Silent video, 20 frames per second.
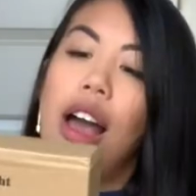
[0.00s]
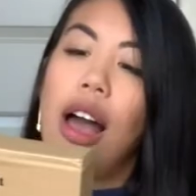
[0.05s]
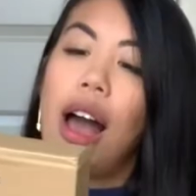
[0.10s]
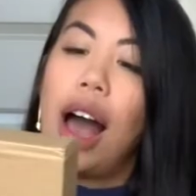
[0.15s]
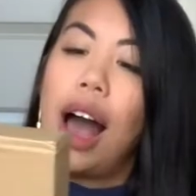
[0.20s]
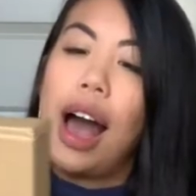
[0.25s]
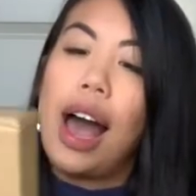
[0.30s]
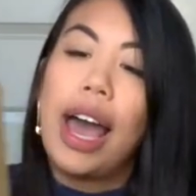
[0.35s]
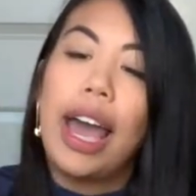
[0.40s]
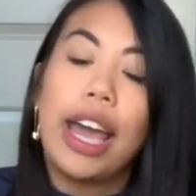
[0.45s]

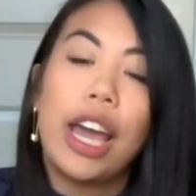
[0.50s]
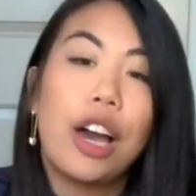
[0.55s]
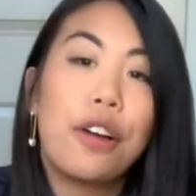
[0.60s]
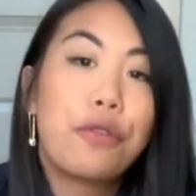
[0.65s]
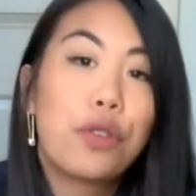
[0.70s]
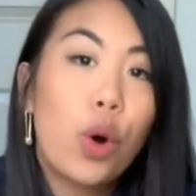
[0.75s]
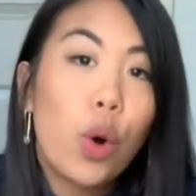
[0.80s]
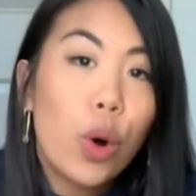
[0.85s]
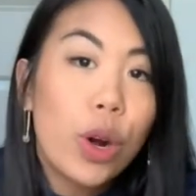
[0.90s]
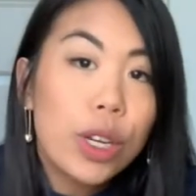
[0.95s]
I,
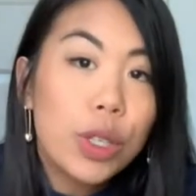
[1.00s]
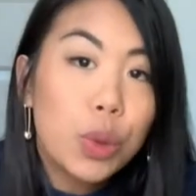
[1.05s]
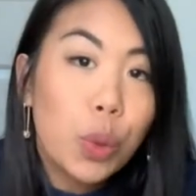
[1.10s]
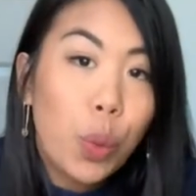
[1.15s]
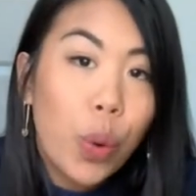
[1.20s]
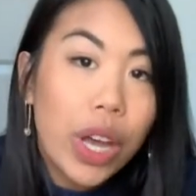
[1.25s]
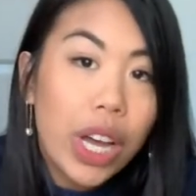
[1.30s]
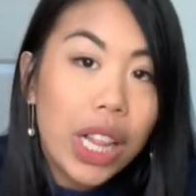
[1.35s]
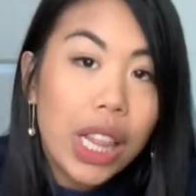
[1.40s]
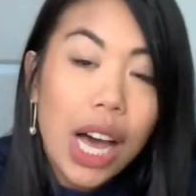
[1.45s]
of course,
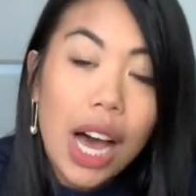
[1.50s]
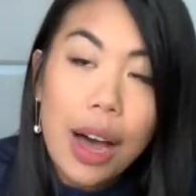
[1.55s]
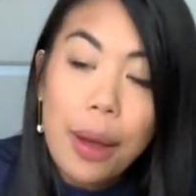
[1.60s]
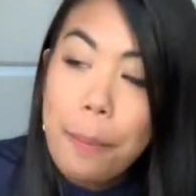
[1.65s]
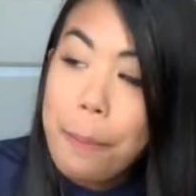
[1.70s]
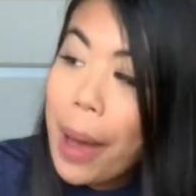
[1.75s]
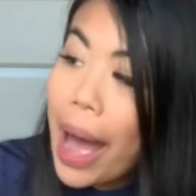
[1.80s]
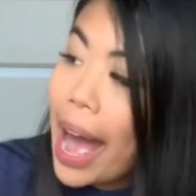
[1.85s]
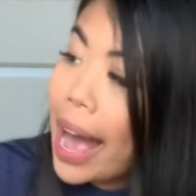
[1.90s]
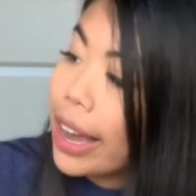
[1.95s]
will
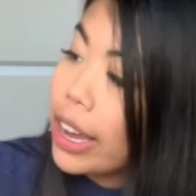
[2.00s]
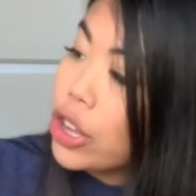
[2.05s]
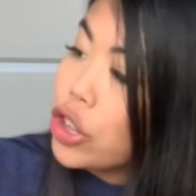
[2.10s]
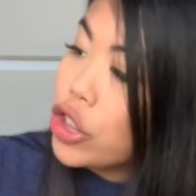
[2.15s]
unpackage